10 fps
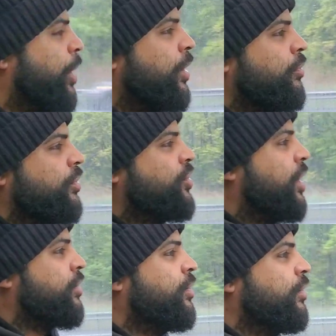new
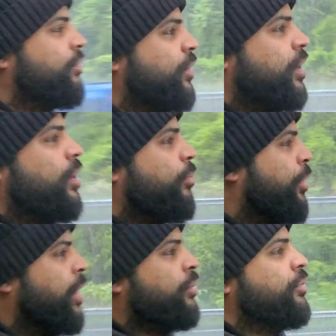injectors,
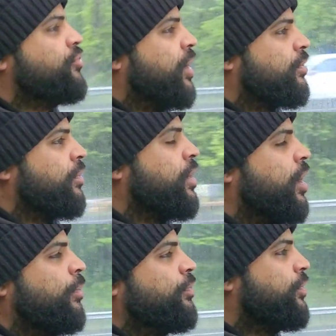brand new injector
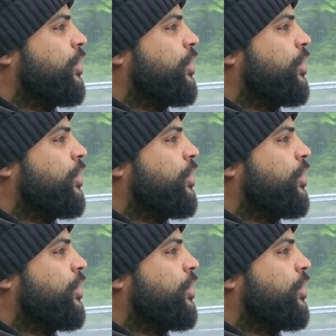cups,